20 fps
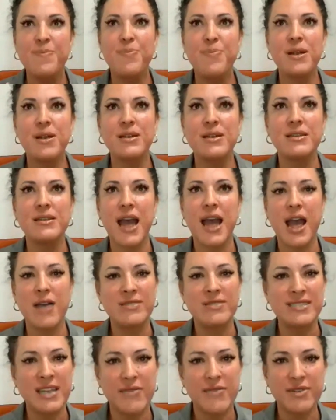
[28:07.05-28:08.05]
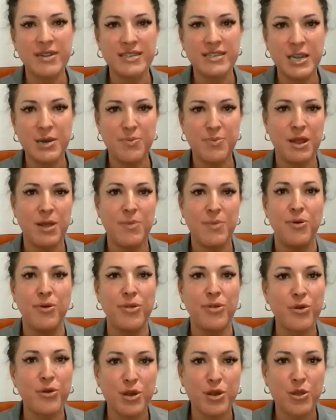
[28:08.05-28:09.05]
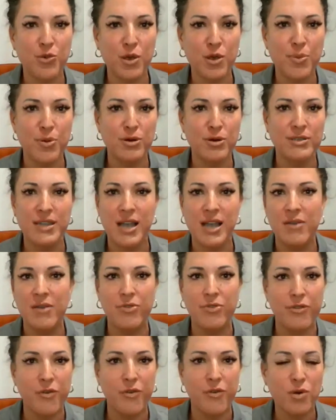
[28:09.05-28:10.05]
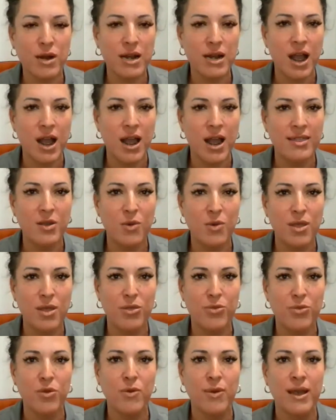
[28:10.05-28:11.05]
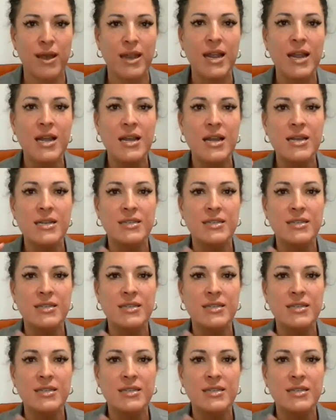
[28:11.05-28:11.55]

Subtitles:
But to have 17 people, 33% of the 49 that went through it,